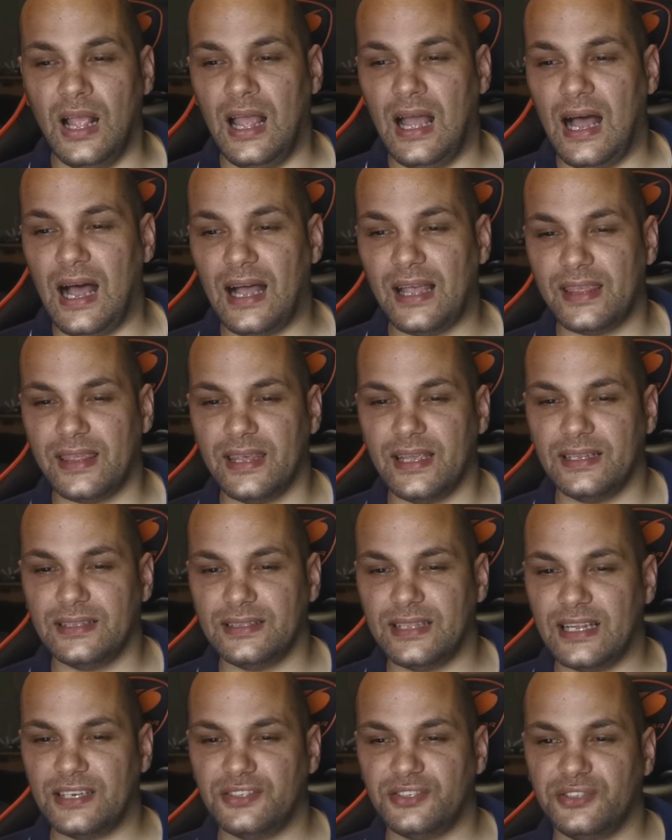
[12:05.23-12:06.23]
I think
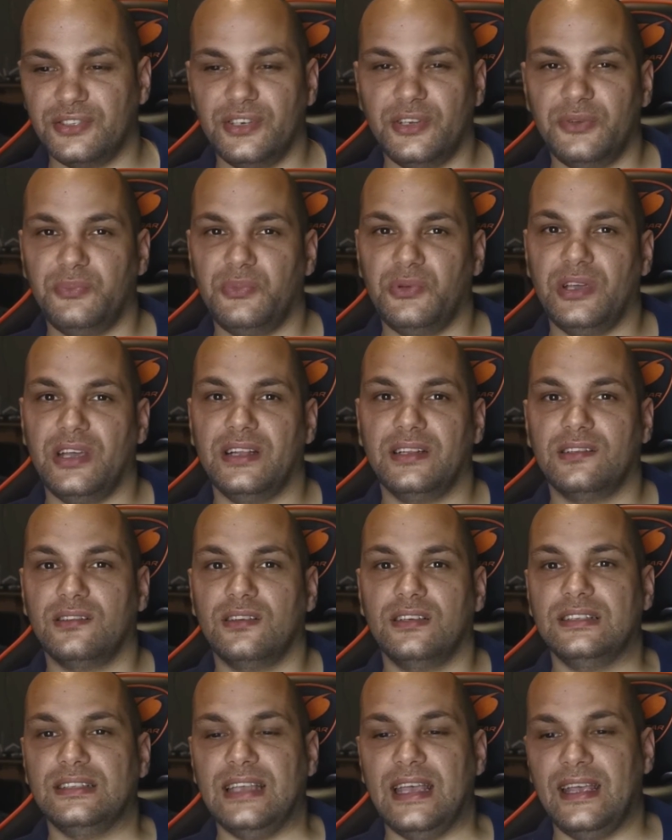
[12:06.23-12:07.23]
that should be it,
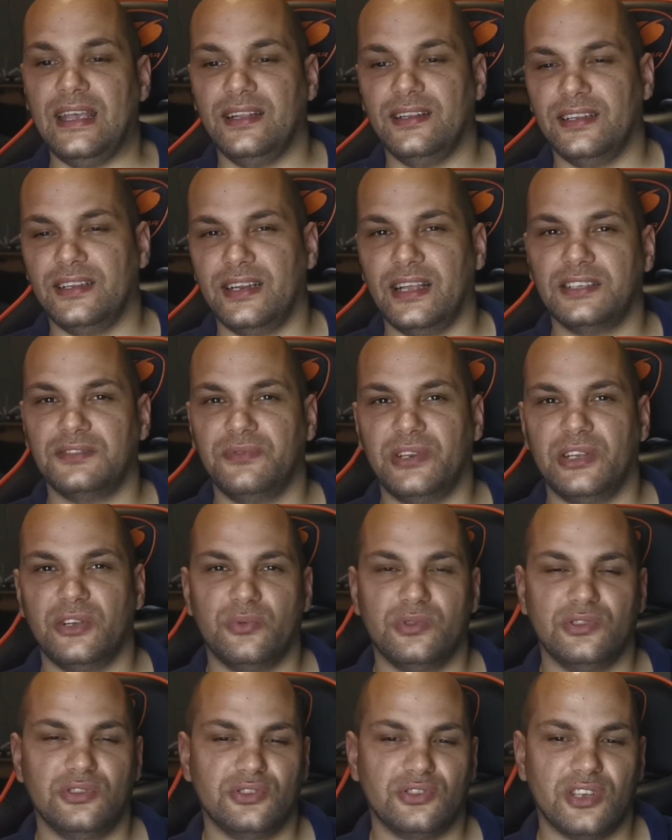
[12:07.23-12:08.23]
guys. In the next video, we'll
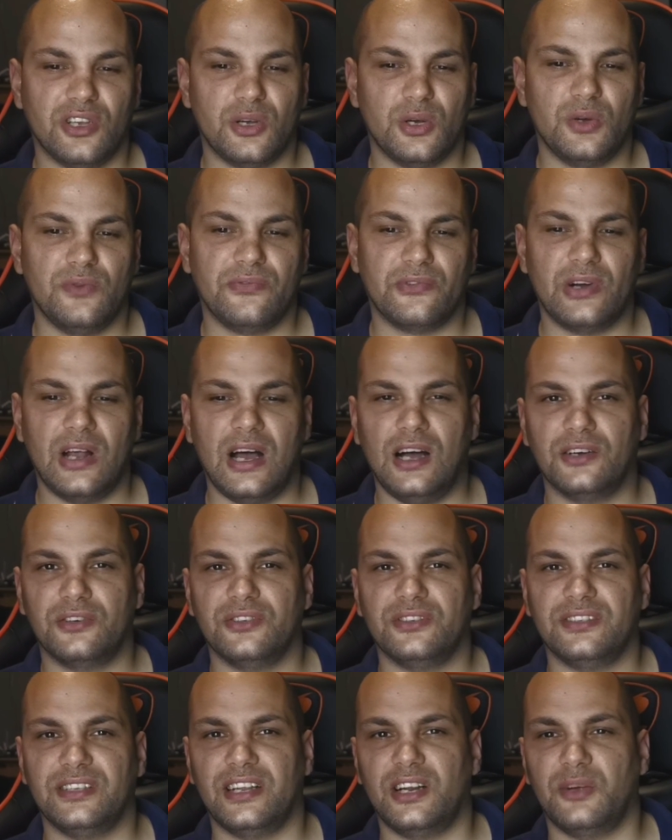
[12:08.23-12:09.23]
just go over how to
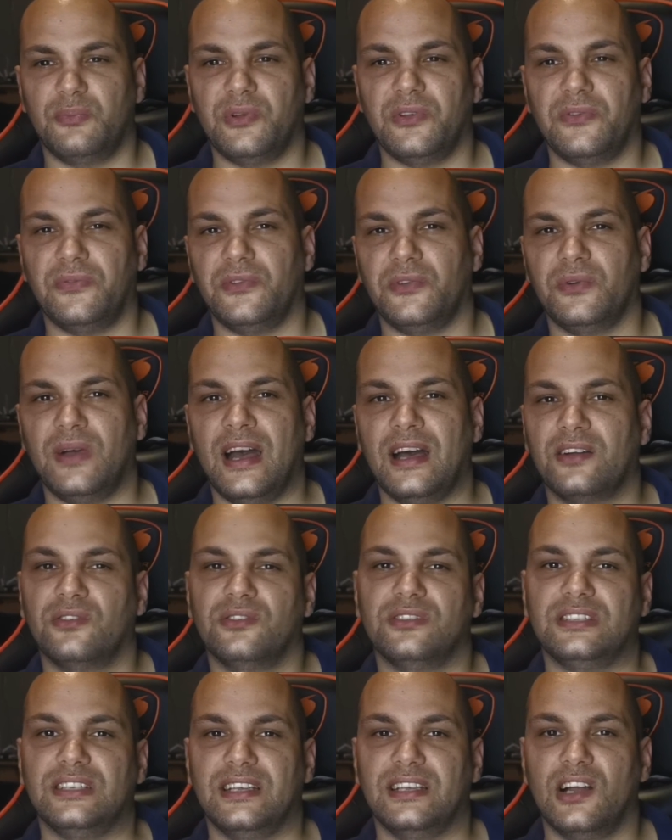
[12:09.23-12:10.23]
set up a few add-ons
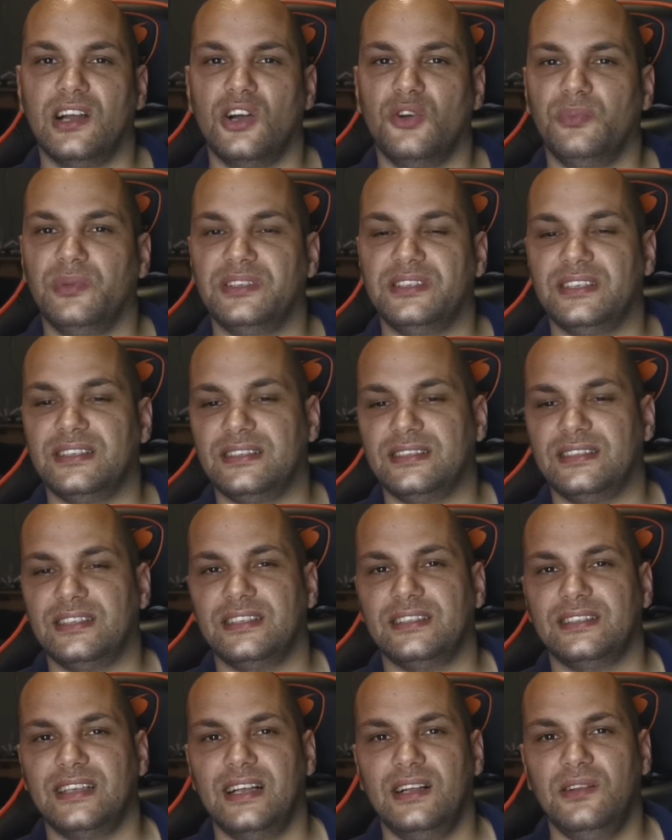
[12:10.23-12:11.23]
in Home Assistant
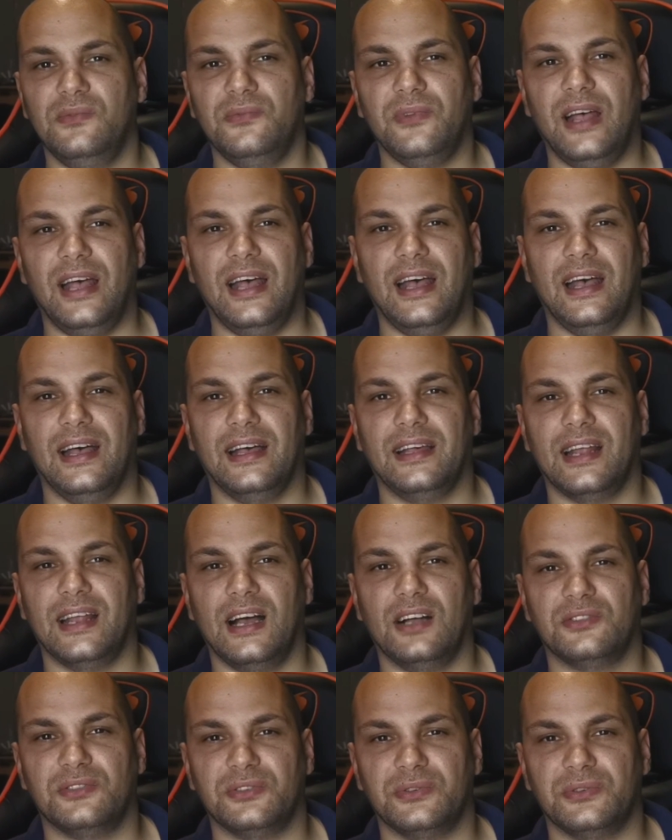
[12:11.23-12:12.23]
itself and how
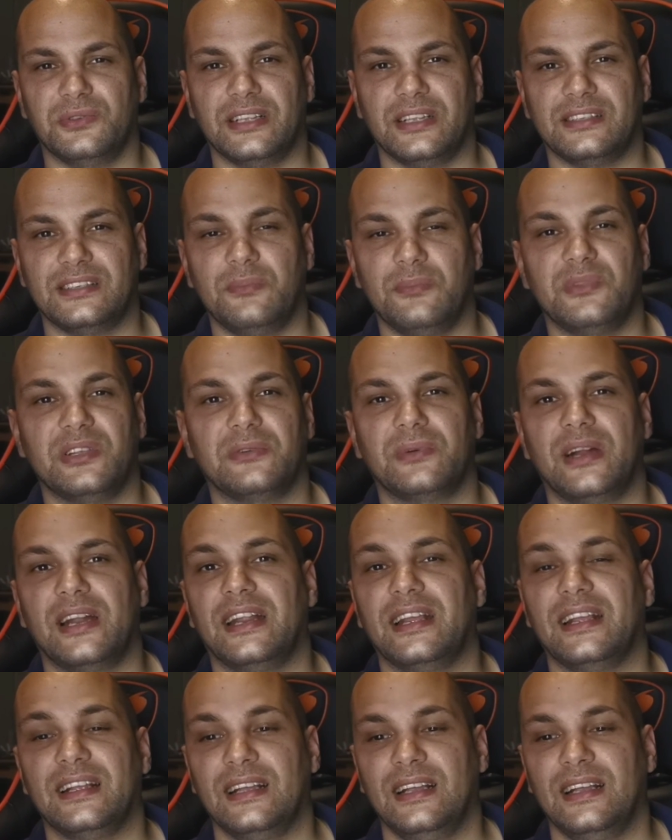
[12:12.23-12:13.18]
to get something running.